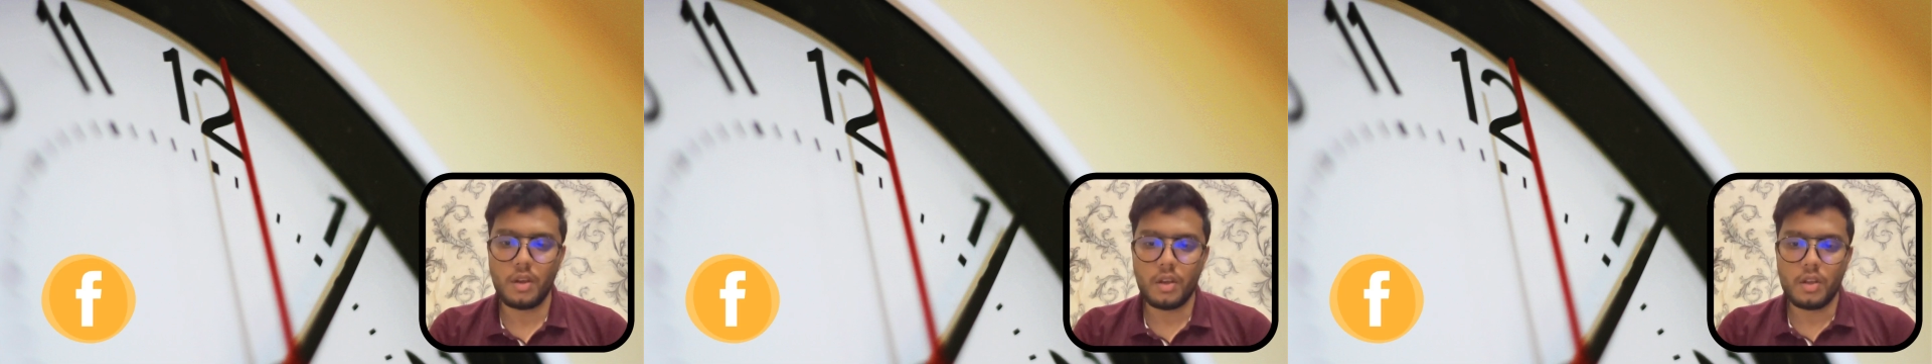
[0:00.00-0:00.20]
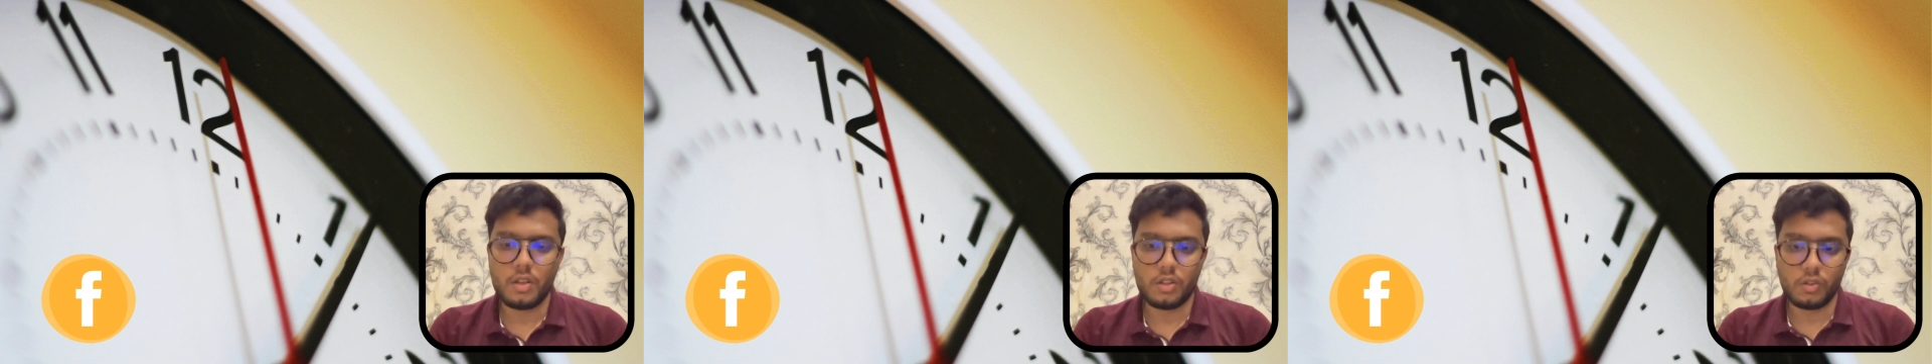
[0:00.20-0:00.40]

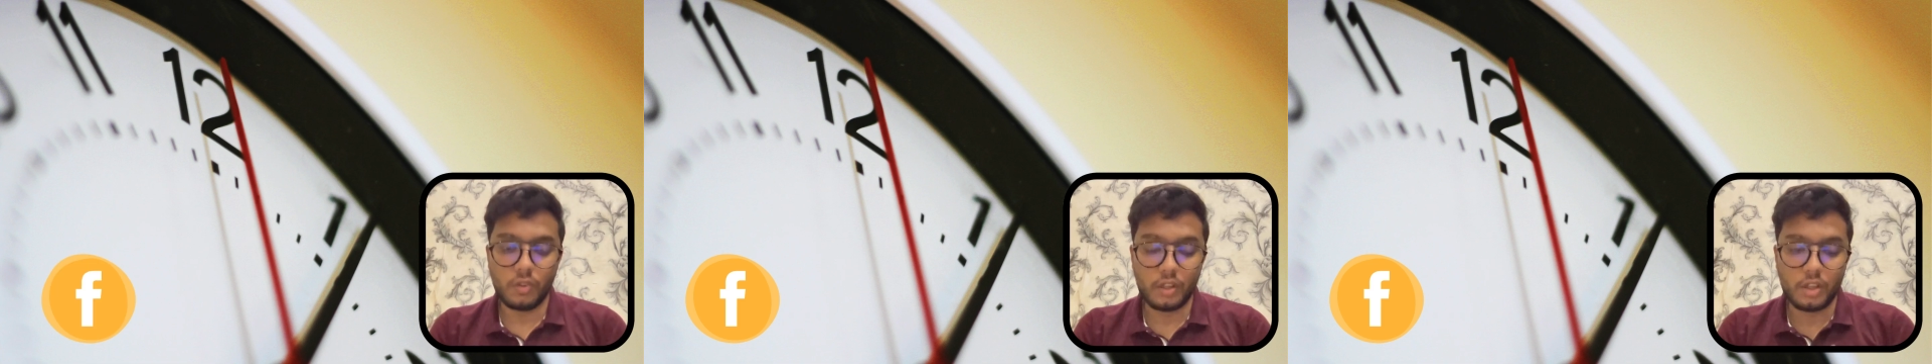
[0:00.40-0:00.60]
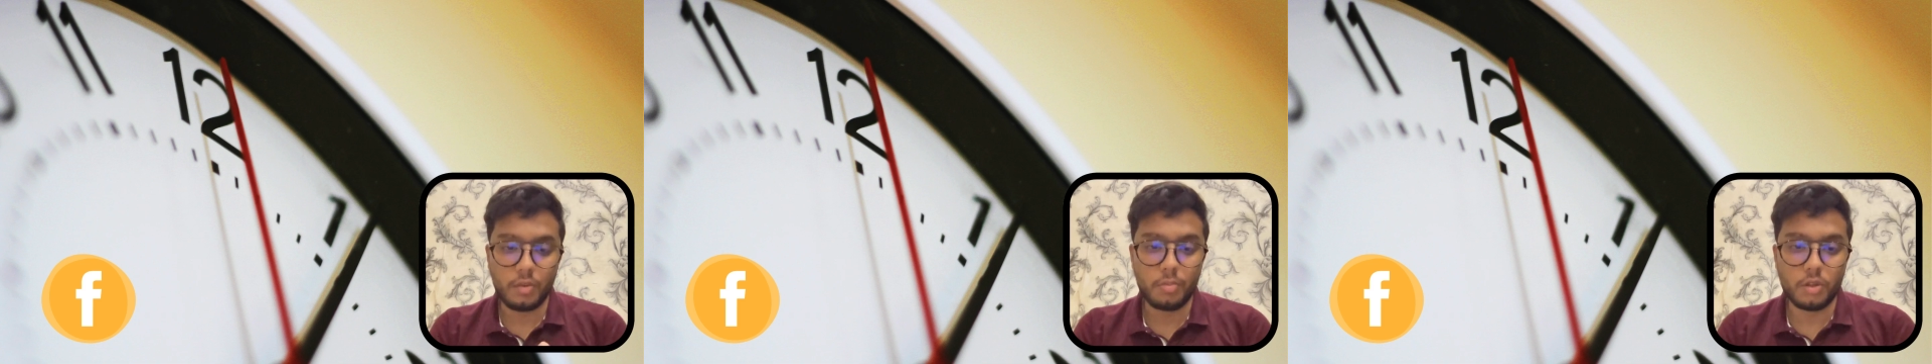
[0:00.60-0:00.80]
So
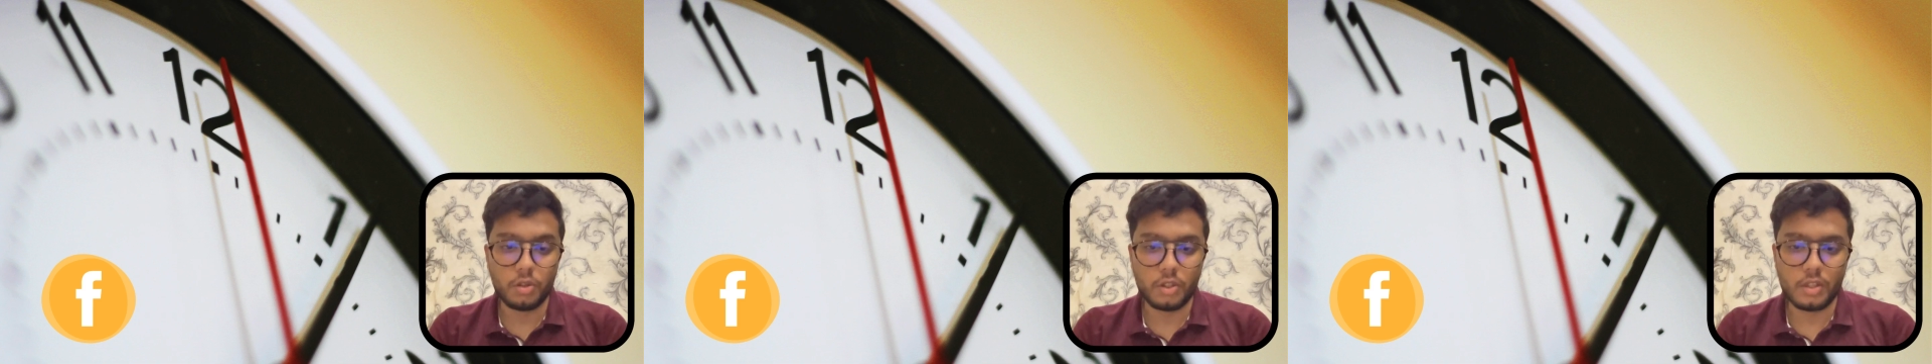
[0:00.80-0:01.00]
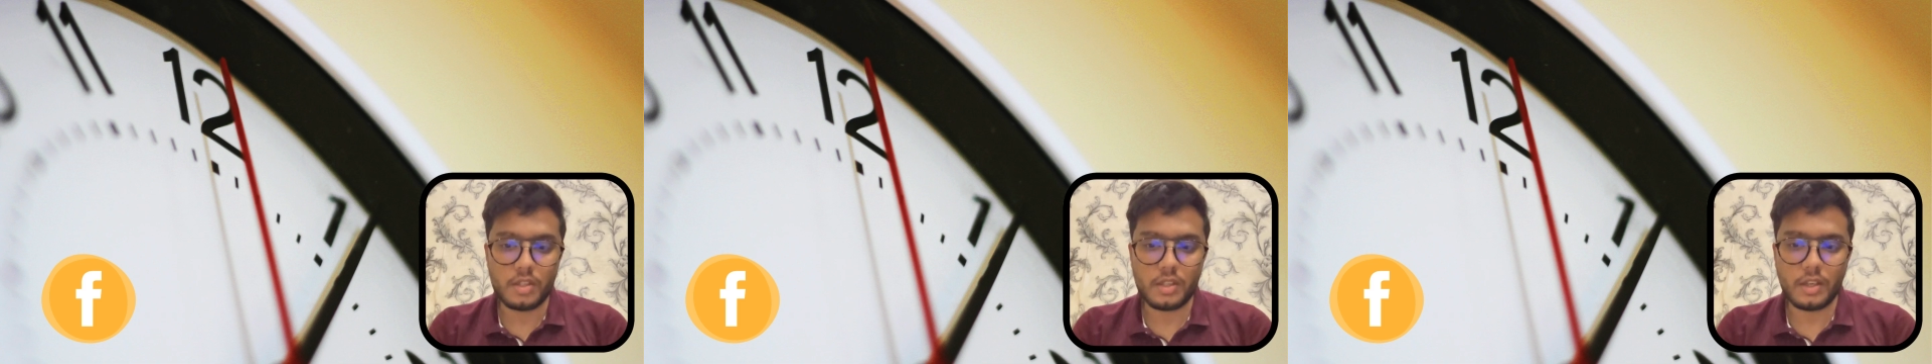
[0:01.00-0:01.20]
welcome to
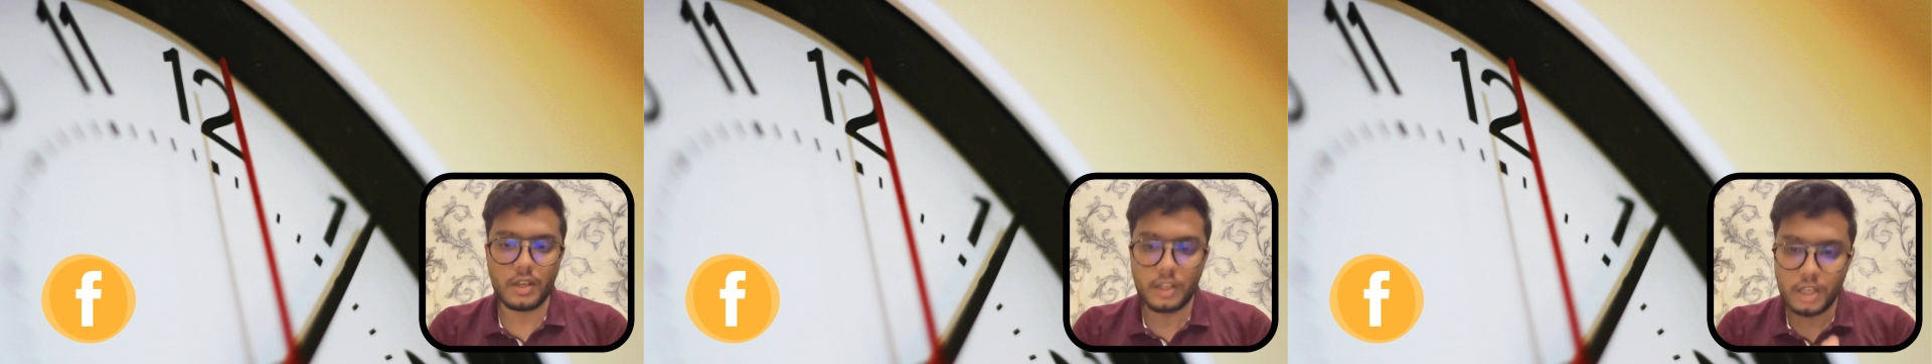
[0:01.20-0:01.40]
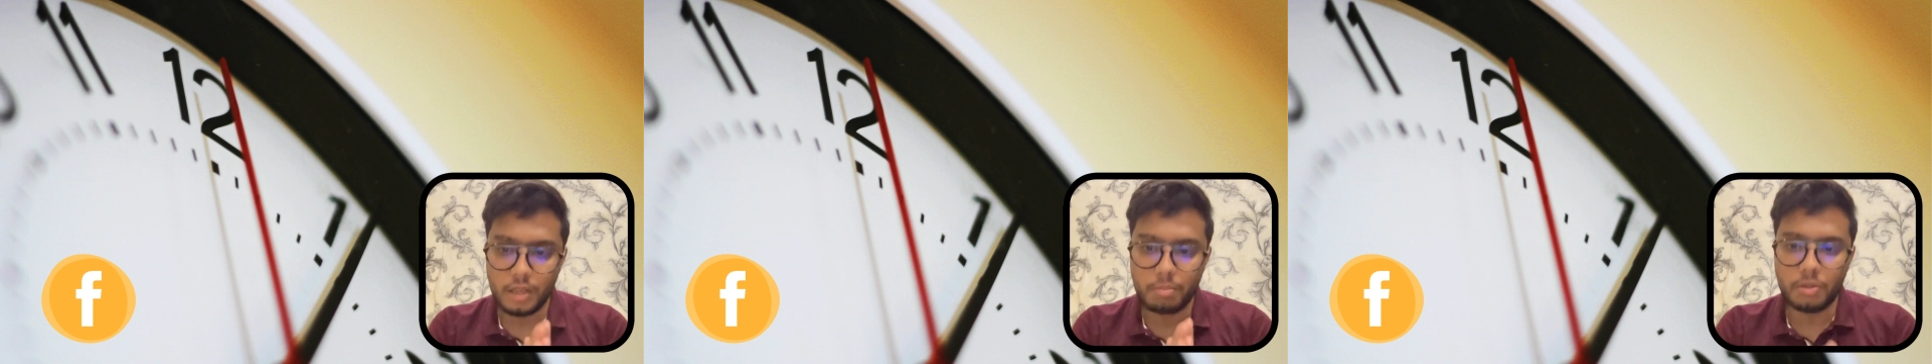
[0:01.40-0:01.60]
this
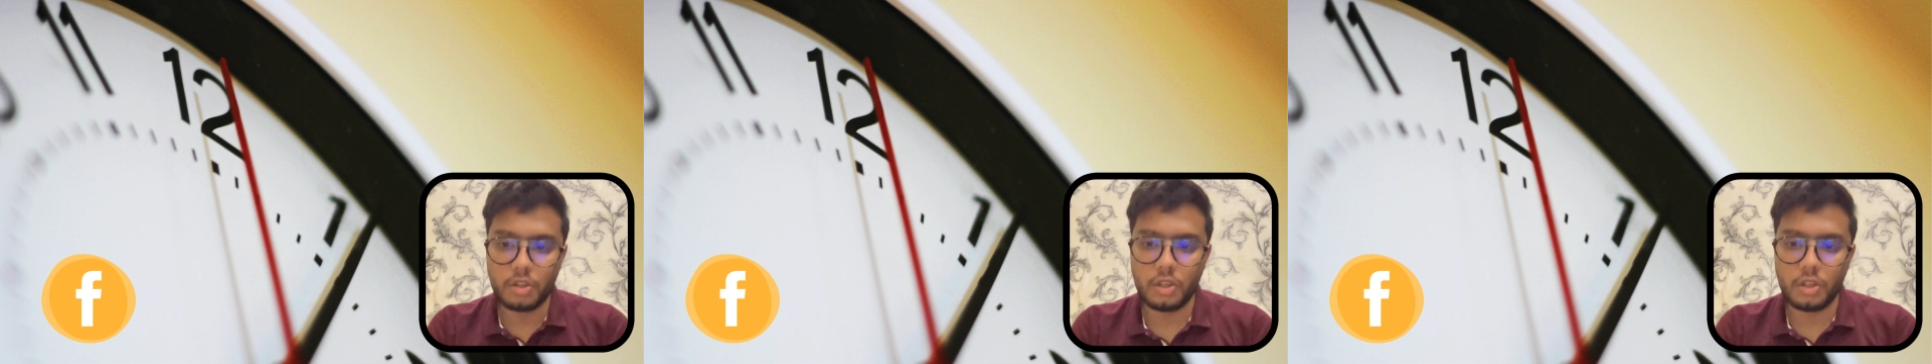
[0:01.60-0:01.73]
in-depth